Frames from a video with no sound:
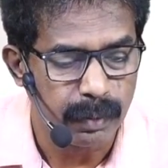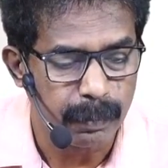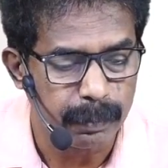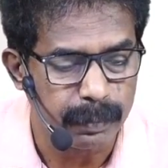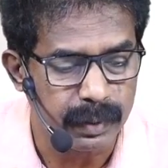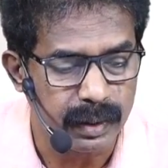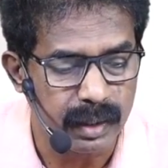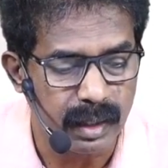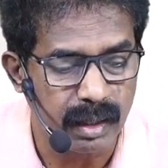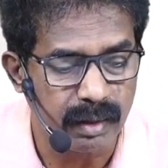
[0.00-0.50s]

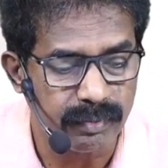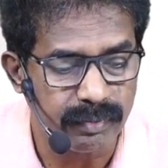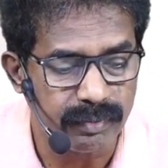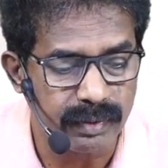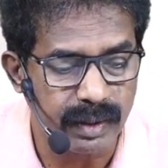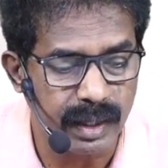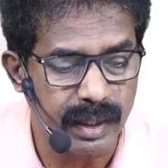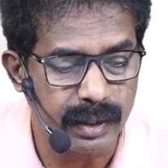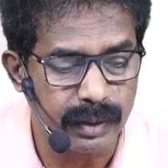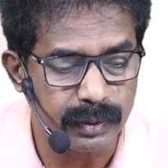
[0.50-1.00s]
P of A
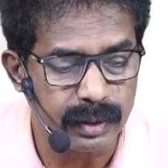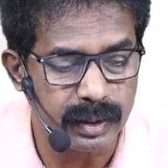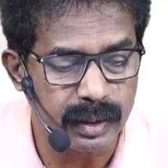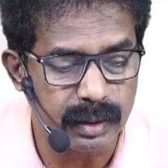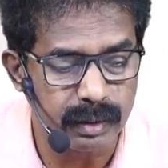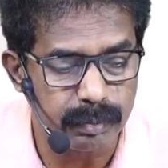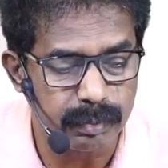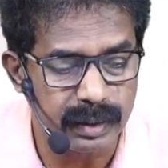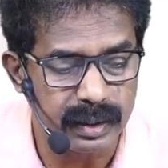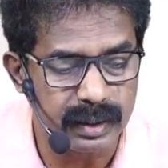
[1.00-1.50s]

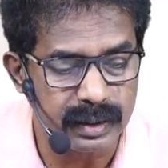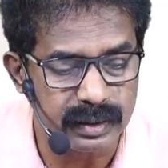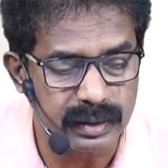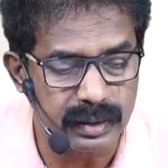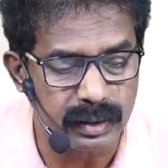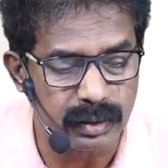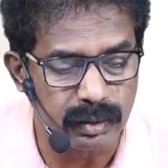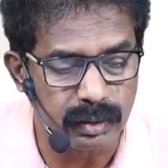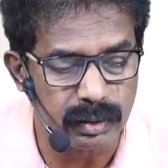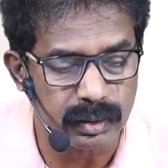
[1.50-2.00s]
union B is
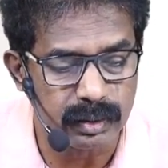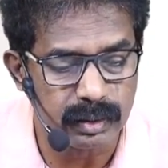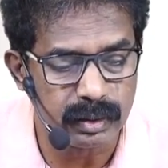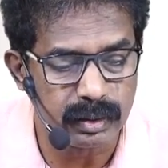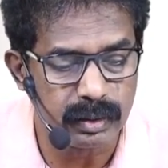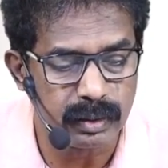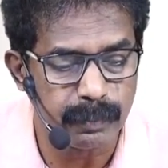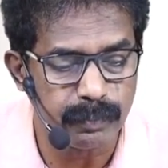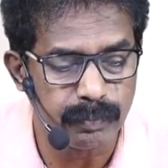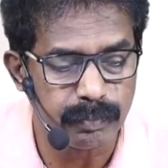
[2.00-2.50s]
equal
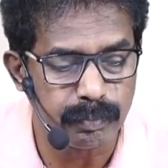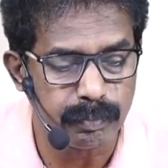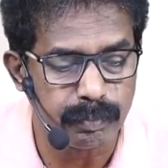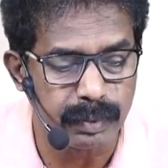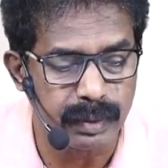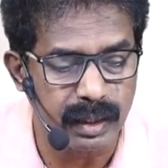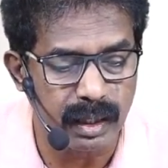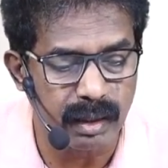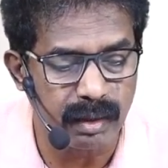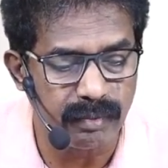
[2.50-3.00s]
to
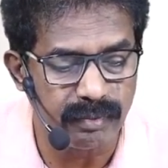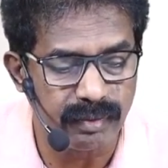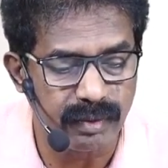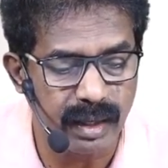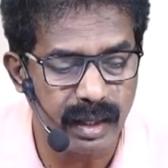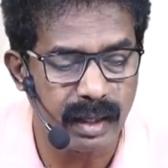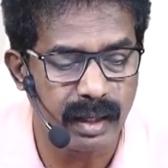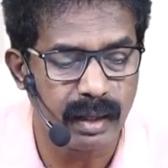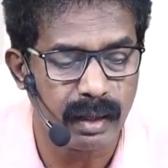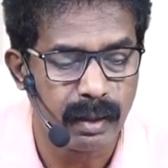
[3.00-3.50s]
P of
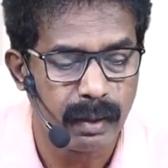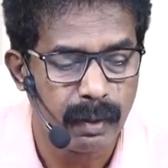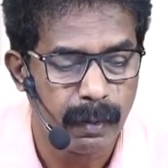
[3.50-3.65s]
A